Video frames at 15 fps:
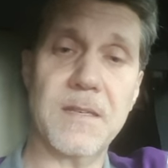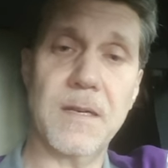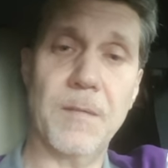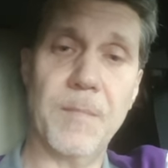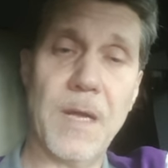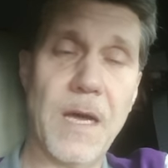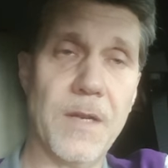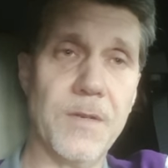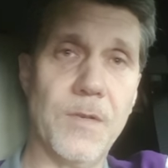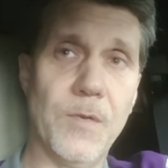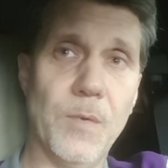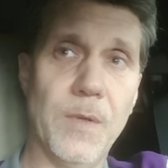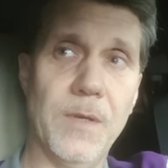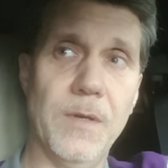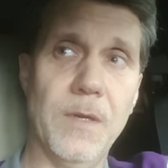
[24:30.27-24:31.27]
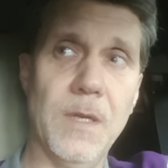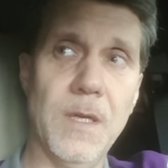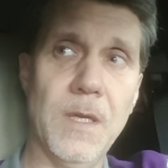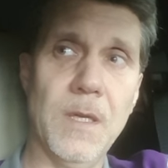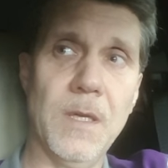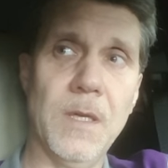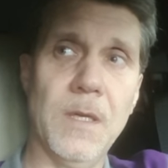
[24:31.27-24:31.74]
and I'm not doing
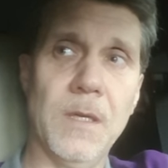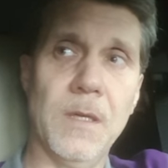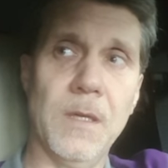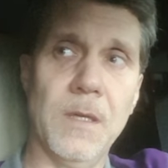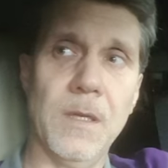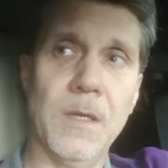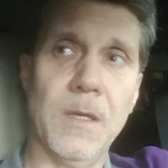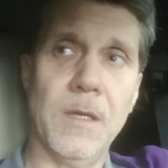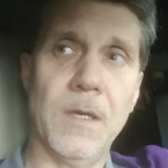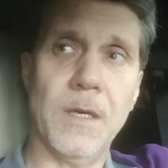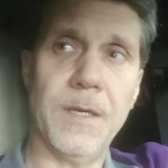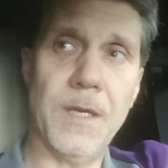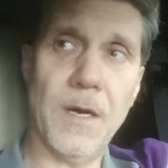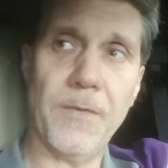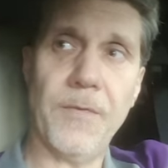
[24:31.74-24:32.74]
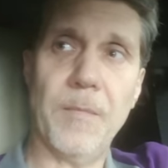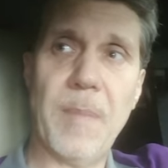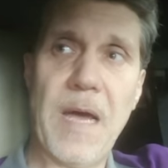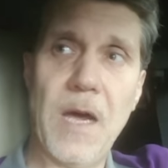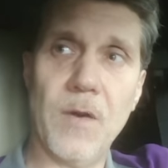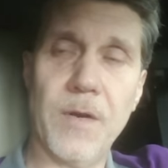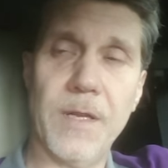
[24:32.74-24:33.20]
enough
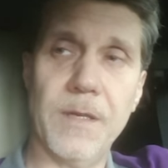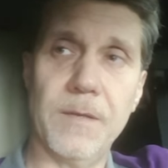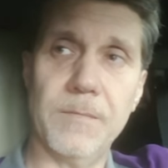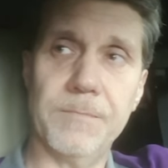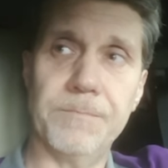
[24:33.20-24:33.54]
about it.